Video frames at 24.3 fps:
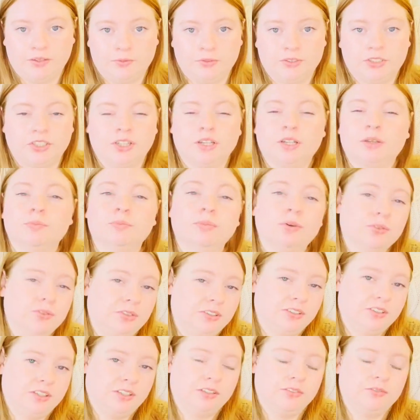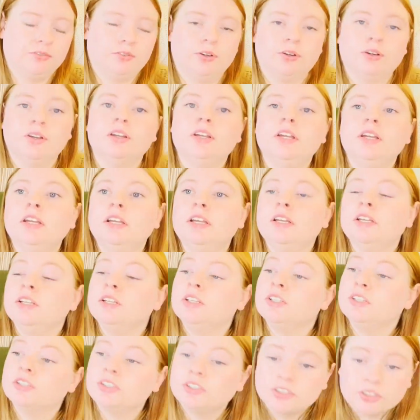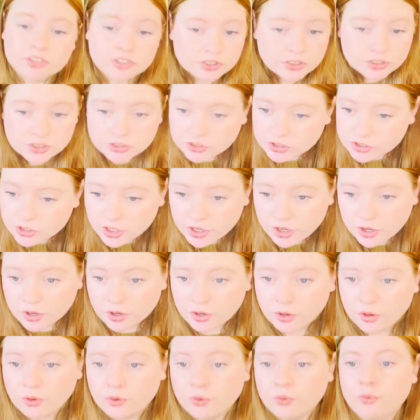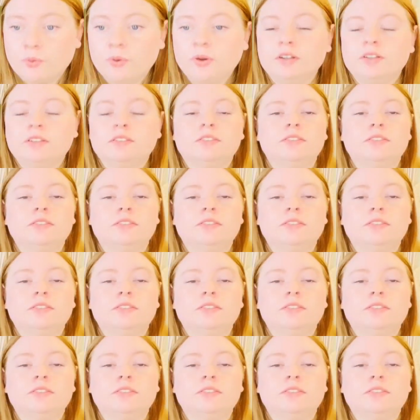which I am most excited for. So,